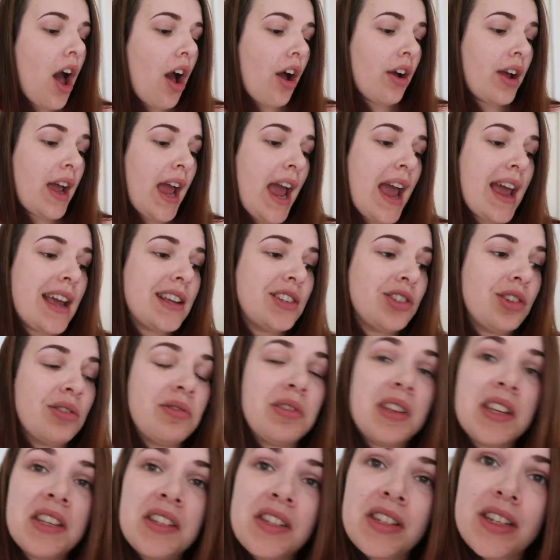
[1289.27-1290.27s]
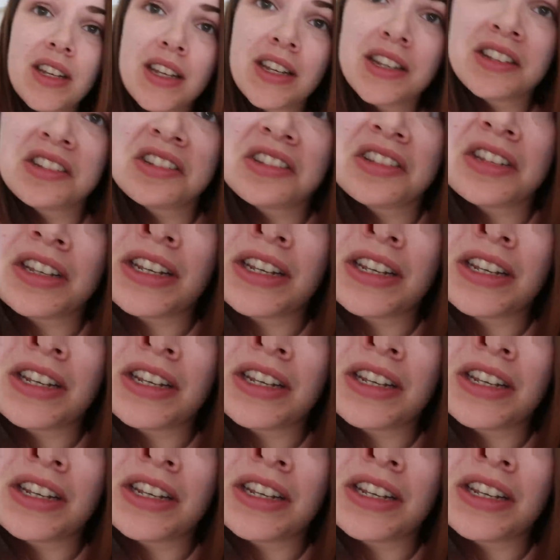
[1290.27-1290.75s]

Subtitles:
Okay, so this is